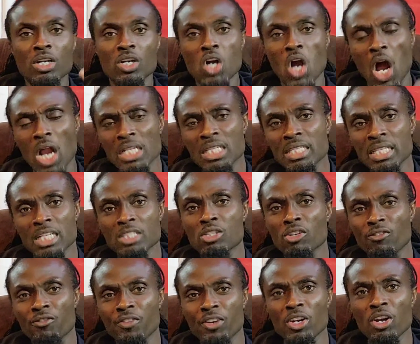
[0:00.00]
God said
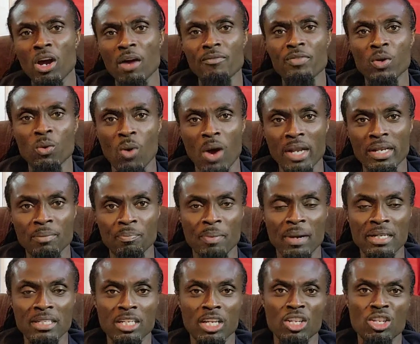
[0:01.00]
to fill up the water
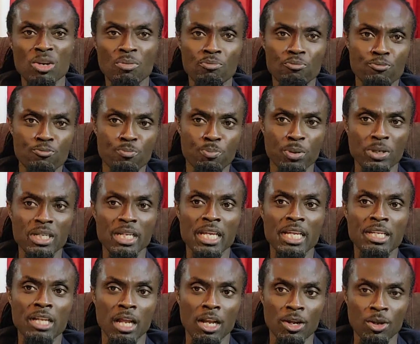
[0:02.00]
pot and you put
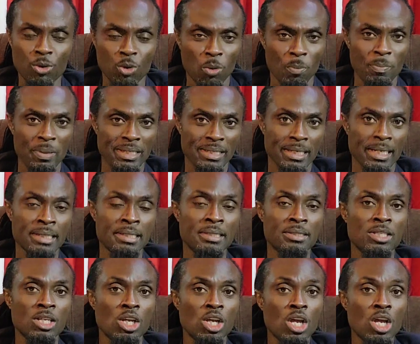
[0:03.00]
in a little bit in it.